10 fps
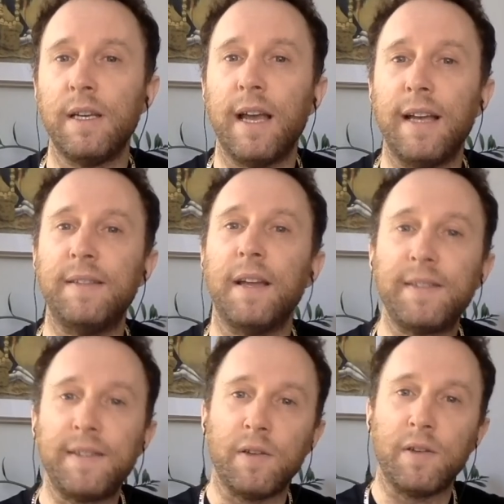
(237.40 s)
As
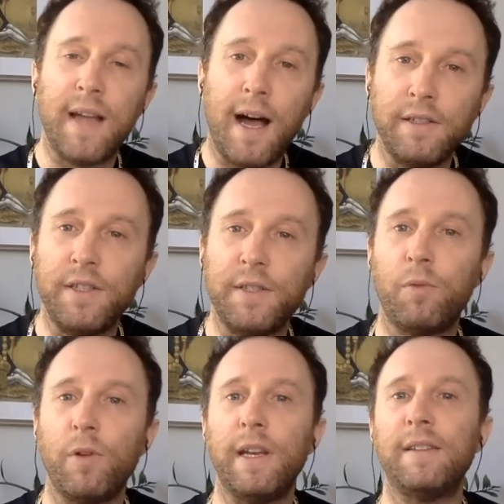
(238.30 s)
Dustin Guastella
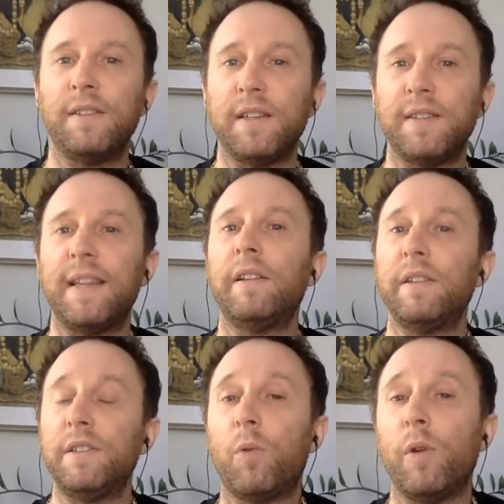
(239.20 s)
just pointed out,
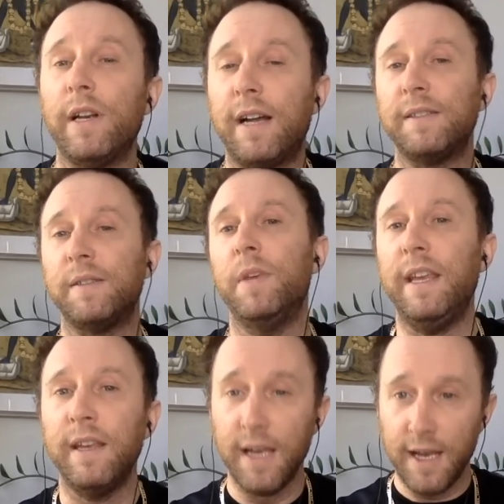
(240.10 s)
Guastella just pointed out to
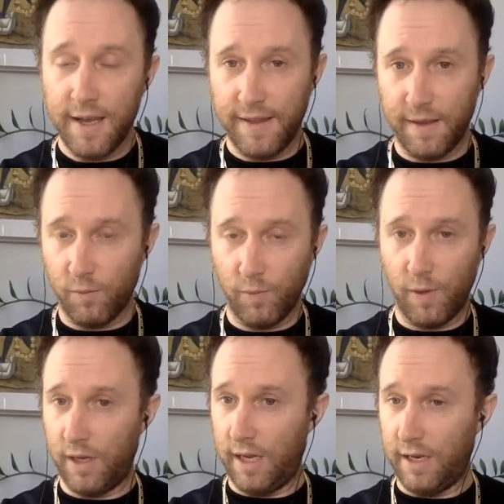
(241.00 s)
me that